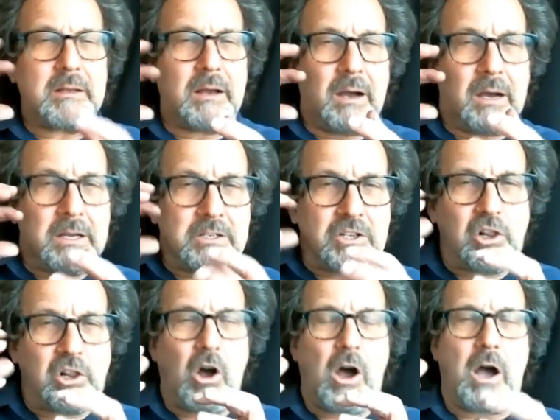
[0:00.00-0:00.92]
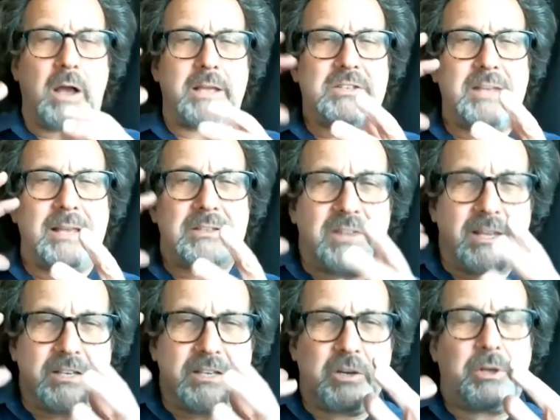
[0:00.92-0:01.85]
unclog as, as things
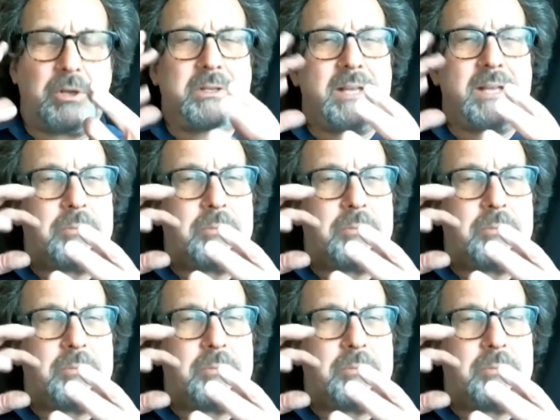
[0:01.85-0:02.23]
are building up.